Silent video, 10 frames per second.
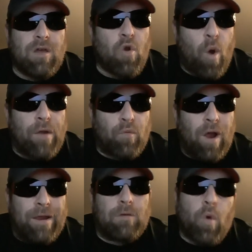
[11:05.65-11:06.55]
quite
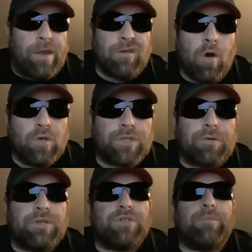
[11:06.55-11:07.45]
right, quite
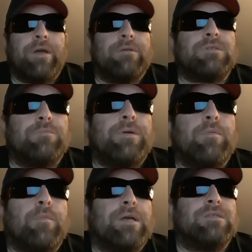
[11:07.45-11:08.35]
kosher, as some
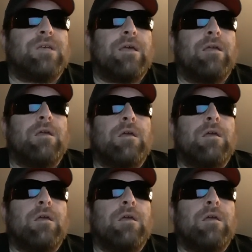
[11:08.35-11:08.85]
people might say.